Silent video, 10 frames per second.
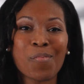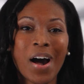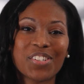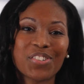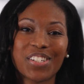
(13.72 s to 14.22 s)
I'm
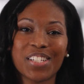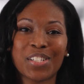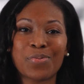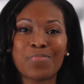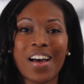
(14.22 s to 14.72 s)
Audrey
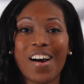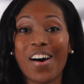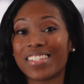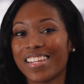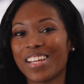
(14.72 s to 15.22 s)
Chisholm.
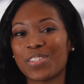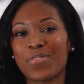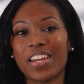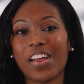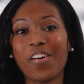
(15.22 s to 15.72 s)
On today's
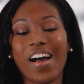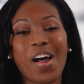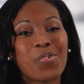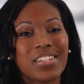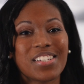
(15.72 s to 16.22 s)
video,
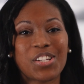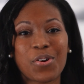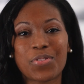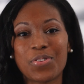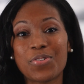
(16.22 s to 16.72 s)
I want to
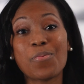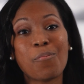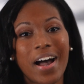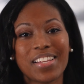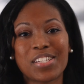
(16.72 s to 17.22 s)
share with you
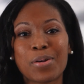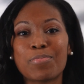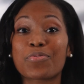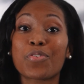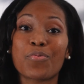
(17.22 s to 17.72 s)
my
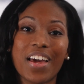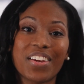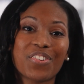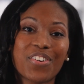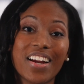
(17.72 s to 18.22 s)
tips for
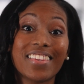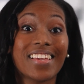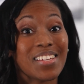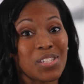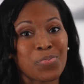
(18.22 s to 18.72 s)
writing a grant
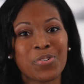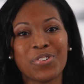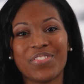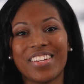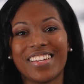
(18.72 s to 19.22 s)
that gets approved.